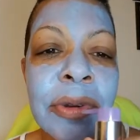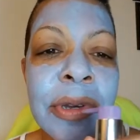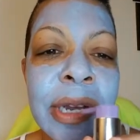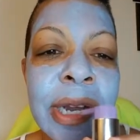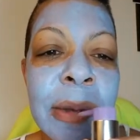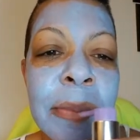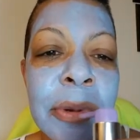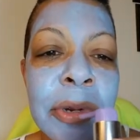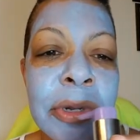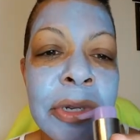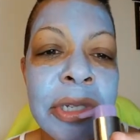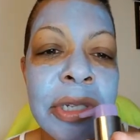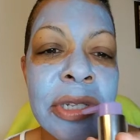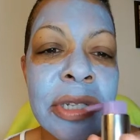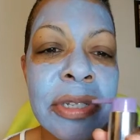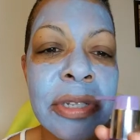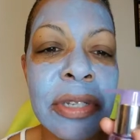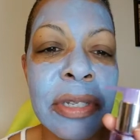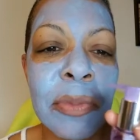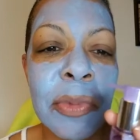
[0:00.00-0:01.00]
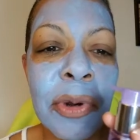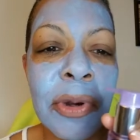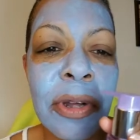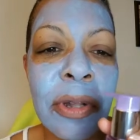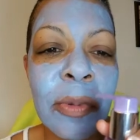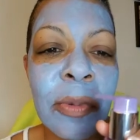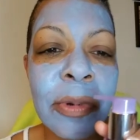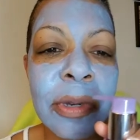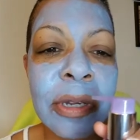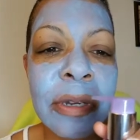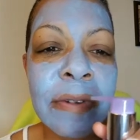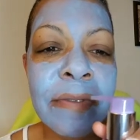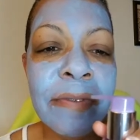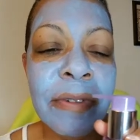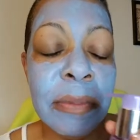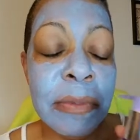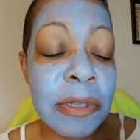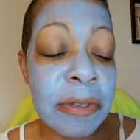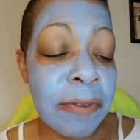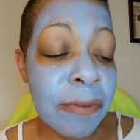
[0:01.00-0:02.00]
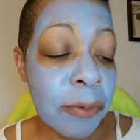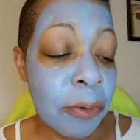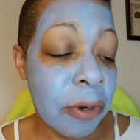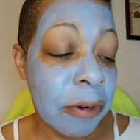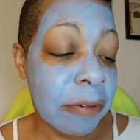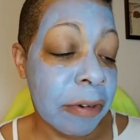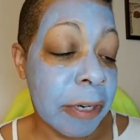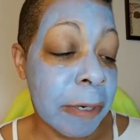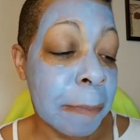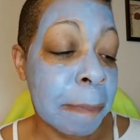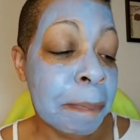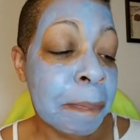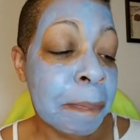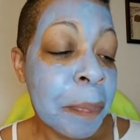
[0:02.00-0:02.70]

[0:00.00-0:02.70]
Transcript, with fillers: and I purchased a small one from Sephora.